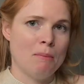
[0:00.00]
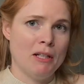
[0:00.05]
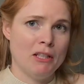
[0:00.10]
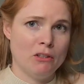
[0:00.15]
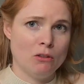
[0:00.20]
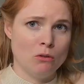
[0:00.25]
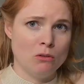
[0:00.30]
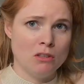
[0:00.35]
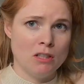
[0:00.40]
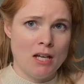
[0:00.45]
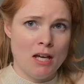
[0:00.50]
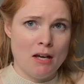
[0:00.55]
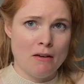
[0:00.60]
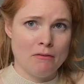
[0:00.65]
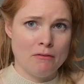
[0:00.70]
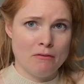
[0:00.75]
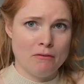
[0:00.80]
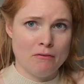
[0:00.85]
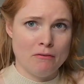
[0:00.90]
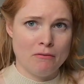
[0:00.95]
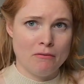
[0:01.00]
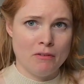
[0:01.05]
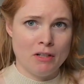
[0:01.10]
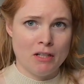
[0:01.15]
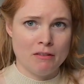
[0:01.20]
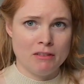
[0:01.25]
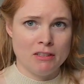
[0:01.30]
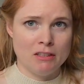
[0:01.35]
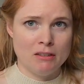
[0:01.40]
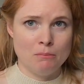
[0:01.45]
I don't have
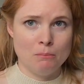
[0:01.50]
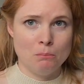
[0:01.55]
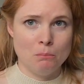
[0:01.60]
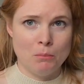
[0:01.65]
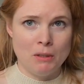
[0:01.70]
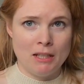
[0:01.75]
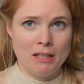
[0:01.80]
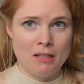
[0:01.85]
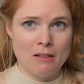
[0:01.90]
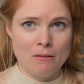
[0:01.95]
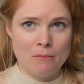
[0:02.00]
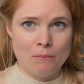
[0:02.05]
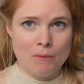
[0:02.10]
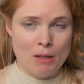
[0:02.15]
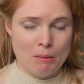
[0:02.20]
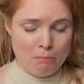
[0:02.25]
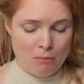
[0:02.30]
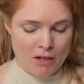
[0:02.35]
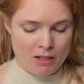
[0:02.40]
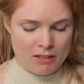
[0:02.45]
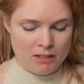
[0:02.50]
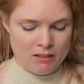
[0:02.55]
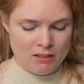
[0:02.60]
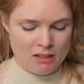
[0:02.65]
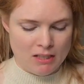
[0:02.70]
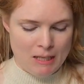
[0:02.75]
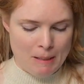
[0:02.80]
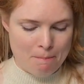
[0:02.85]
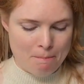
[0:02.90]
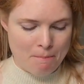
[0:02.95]
very big pockets
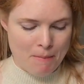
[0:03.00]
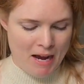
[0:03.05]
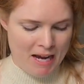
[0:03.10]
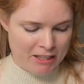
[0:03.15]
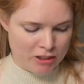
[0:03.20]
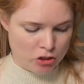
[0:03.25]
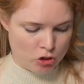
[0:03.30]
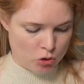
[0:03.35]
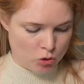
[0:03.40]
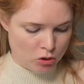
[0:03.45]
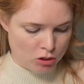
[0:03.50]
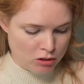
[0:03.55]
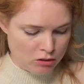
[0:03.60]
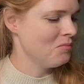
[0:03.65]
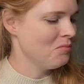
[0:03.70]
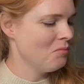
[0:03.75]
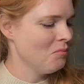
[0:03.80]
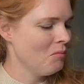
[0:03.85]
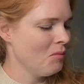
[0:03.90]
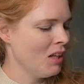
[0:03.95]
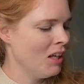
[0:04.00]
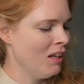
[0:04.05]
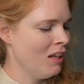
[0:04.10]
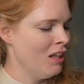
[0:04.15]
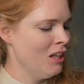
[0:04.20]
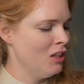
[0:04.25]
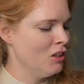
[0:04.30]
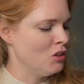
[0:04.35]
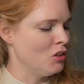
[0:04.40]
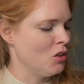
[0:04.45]
in my shorts.
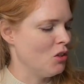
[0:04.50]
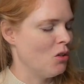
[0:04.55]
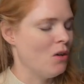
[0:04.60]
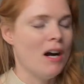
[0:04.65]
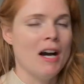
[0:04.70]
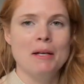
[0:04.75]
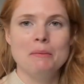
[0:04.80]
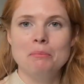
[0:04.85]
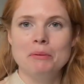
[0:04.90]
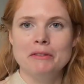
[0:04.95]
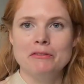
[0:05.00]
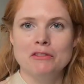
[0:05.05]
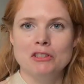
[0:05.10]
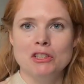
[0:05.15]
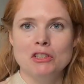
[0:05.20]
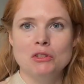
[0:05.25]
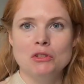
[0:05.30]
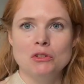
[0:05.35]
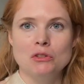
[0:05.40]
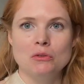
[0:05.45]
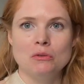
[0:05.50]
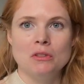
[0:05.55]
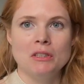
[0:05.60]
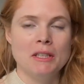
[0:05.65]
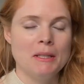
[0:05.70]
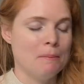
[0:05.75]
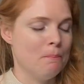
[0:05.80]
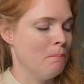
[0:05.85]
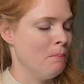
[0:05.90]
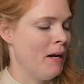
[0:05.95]
So I prefer to
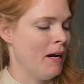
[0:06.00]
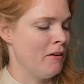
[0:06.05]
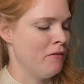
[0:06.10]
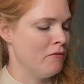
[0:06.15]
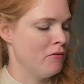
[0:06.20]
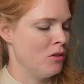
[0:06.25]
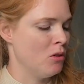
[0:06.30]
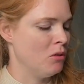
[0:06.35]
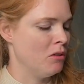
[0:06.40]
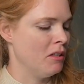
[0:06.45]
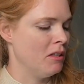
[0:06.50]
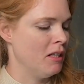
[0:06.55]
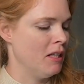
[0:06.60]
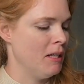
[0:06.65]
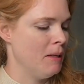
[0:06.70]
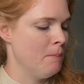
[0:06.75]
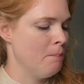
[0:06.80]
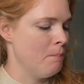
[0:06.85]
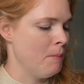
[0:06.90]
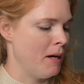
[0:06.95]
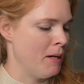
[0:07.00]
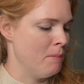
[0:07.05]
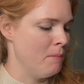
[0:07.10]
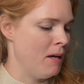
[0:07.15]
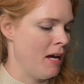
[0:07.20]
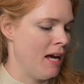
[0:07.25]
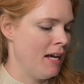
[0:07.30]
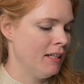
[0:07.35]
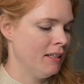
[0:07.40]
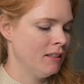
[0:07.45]
keep my phone in my
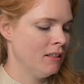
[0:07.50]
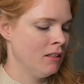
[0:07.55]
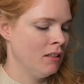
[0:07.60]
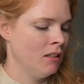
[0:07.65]
bag,